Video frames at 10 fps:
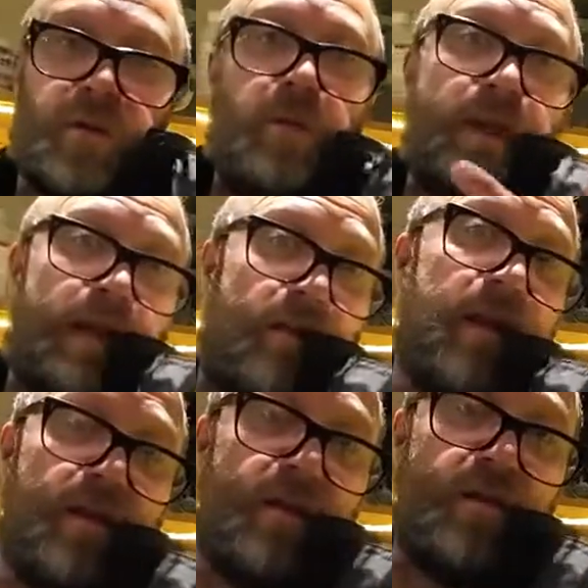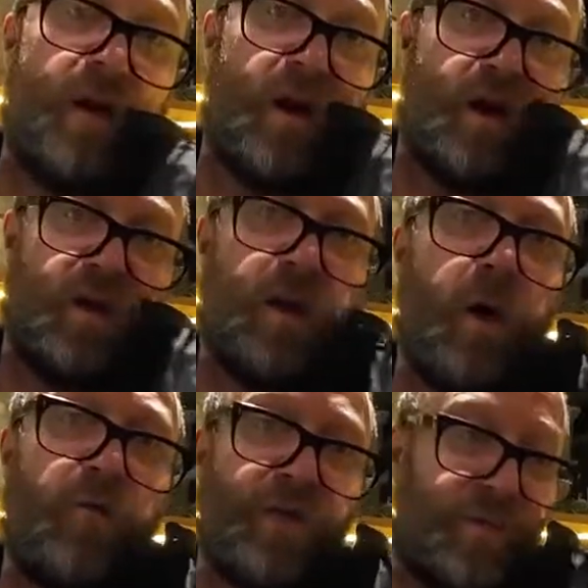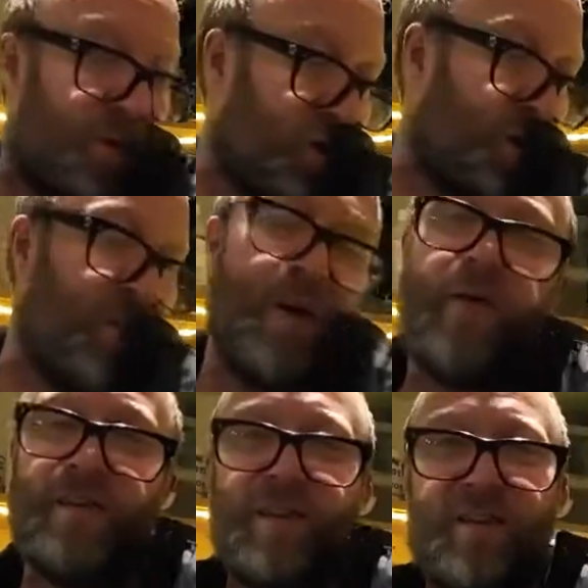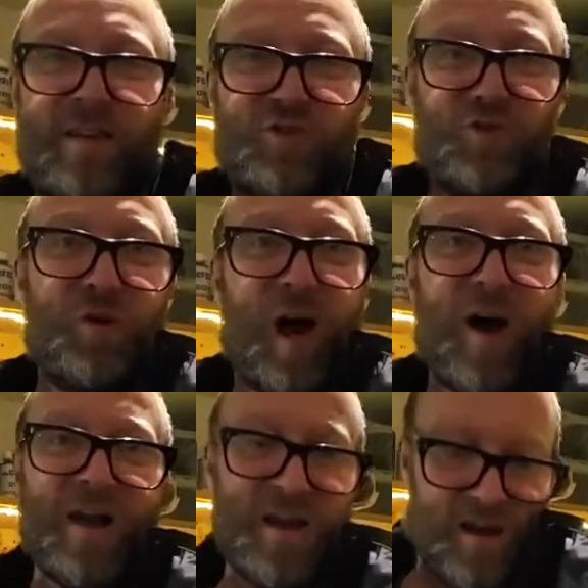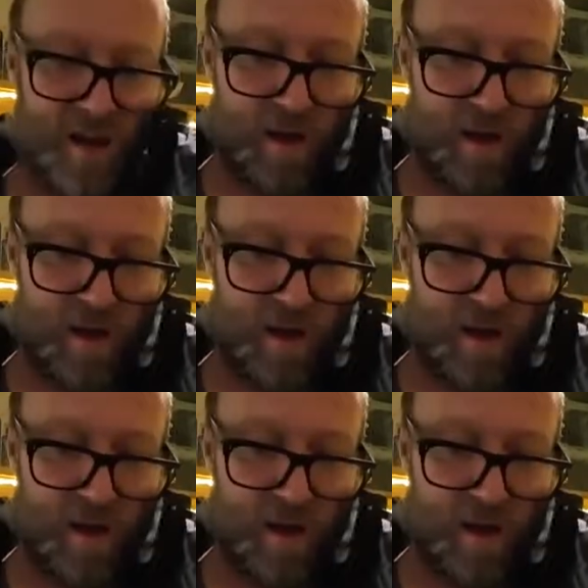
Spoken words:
So next season, obviously I'm not going to be wearing this in July,